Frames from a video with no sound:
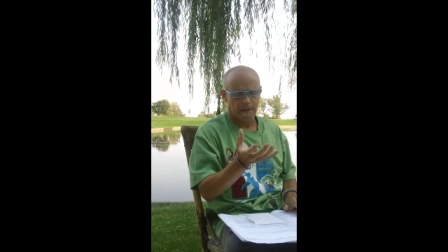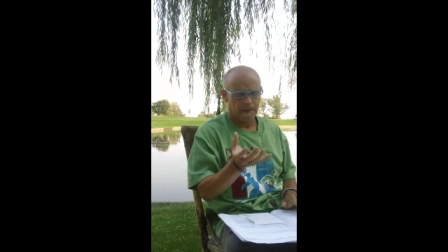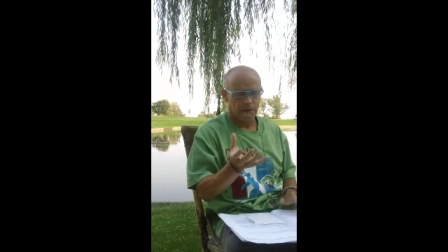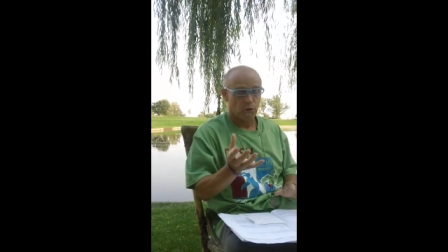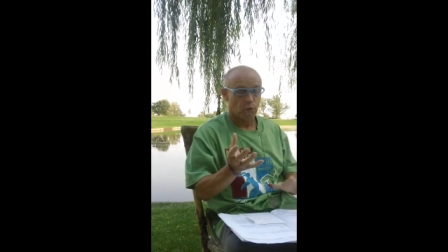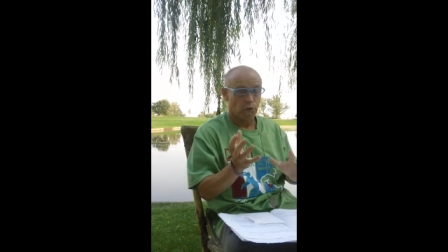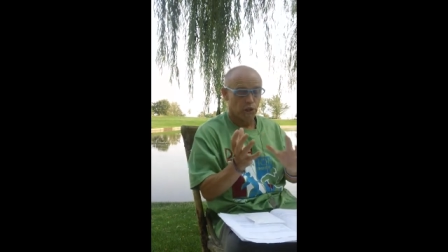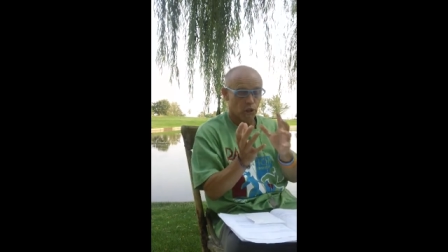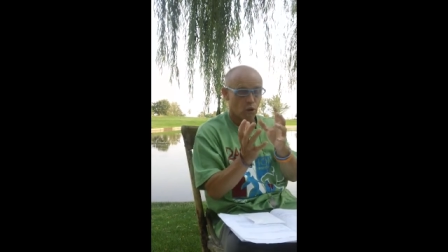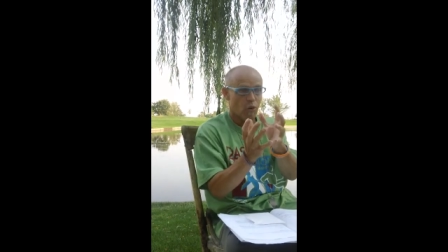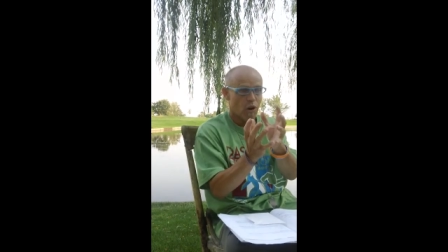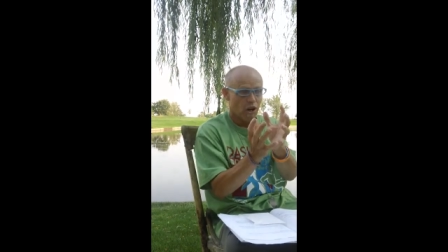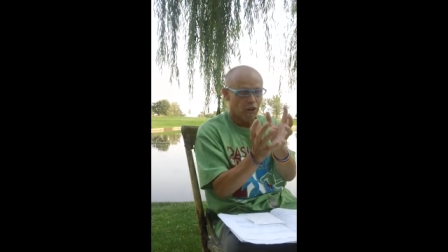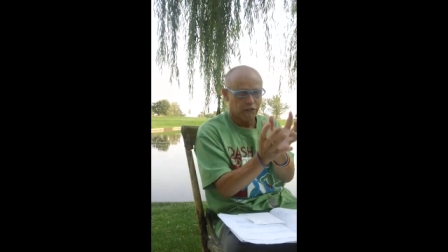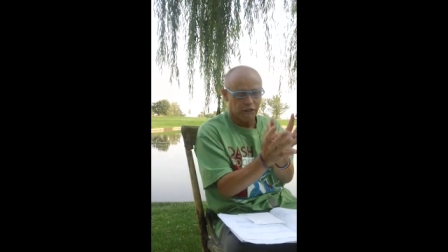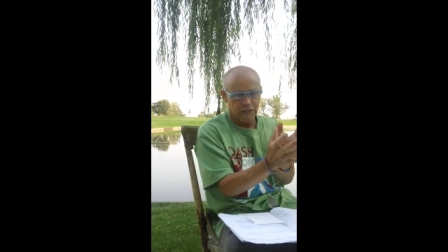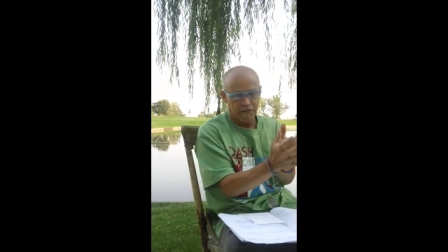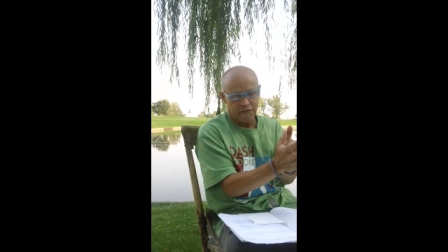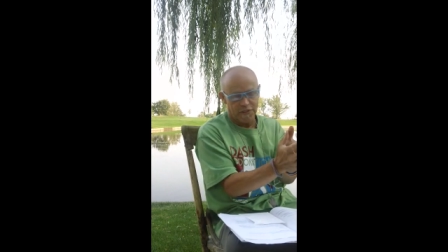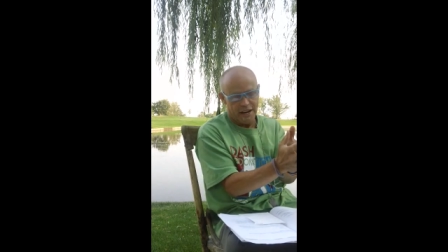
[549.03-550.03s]
the real wealth,
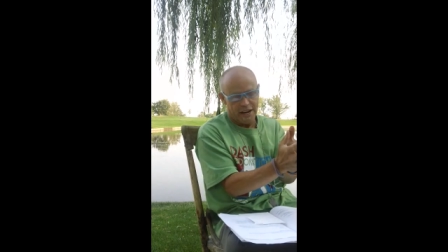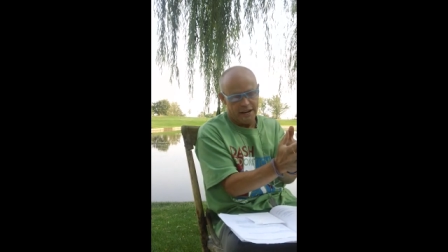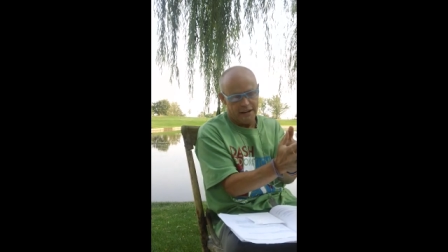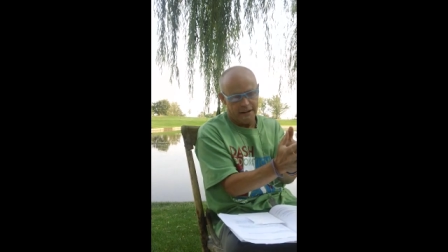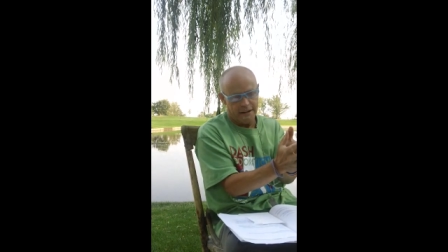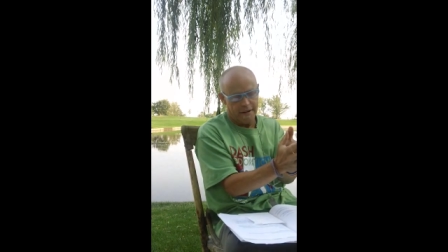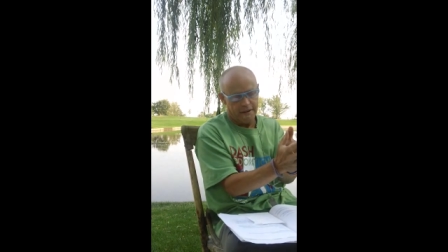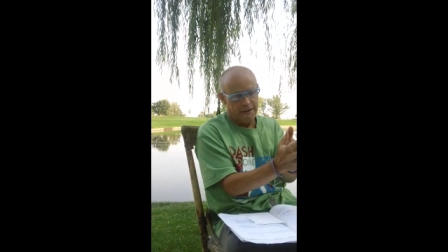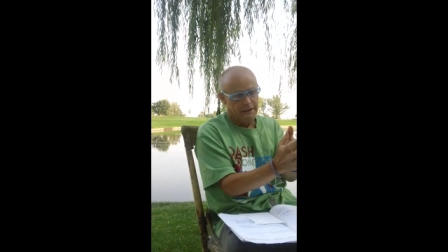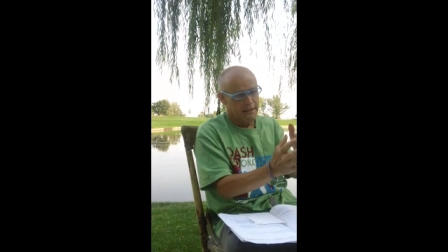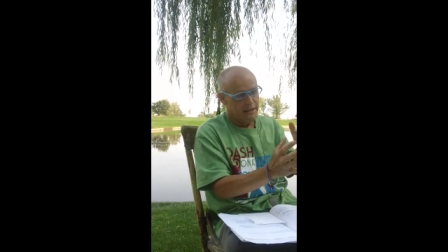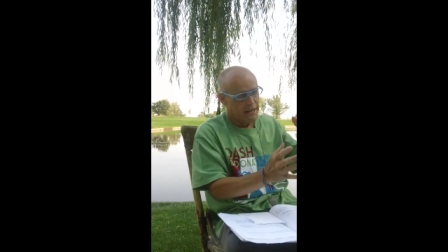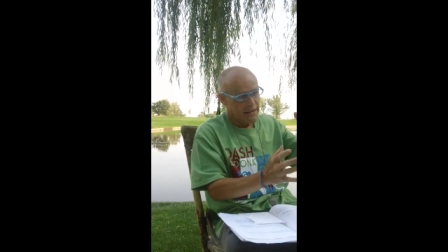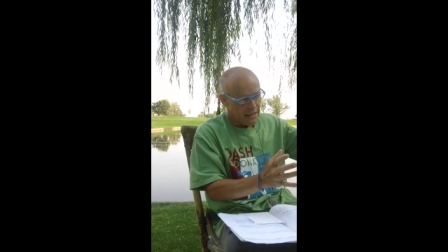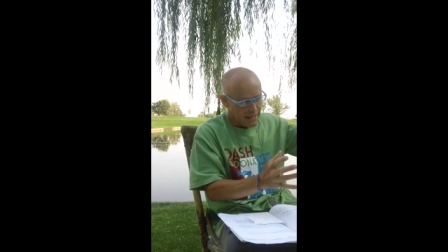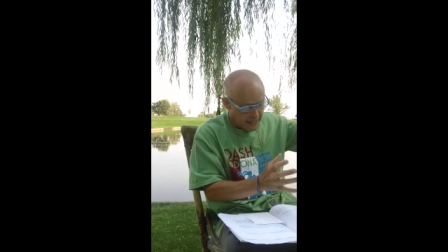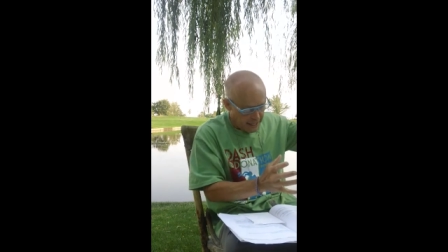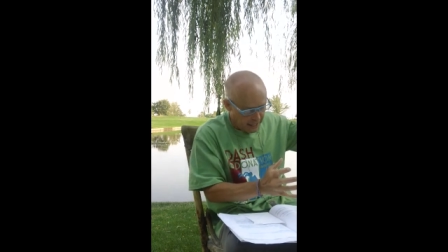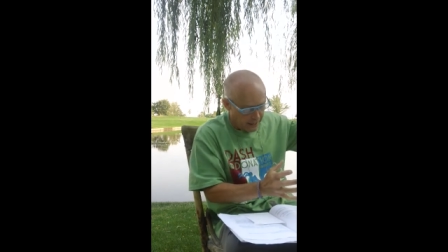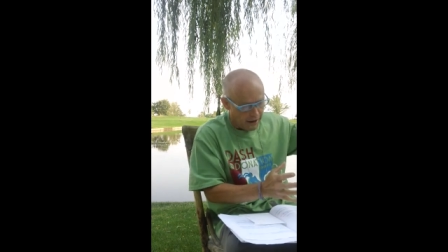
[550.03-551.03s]
lived right here
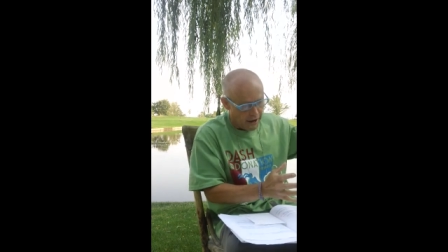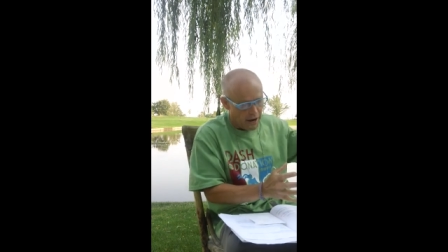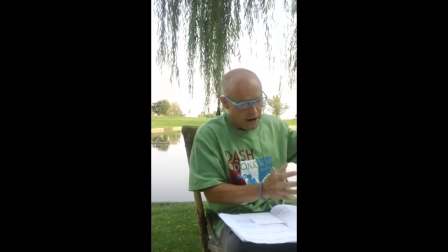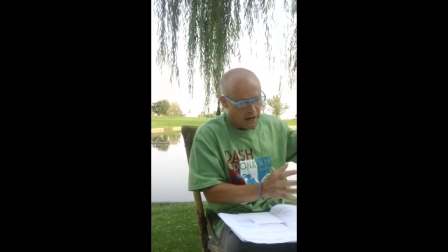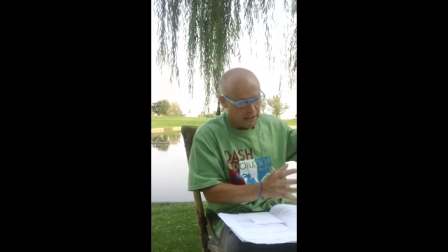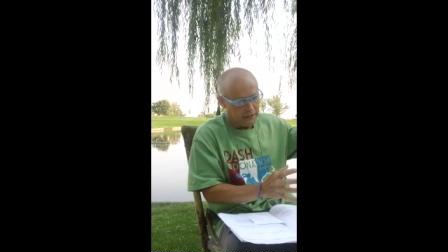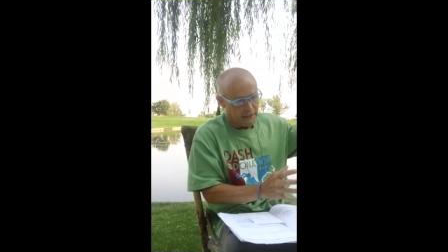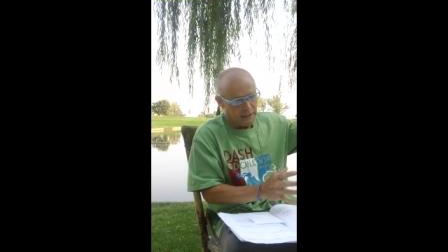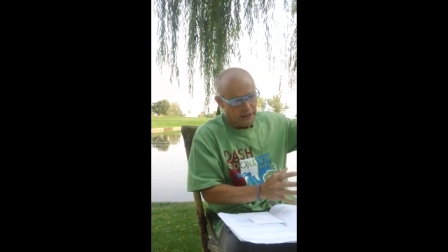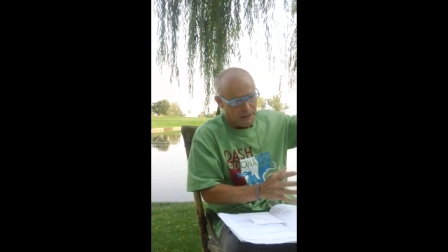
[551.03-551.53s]
in Ogden,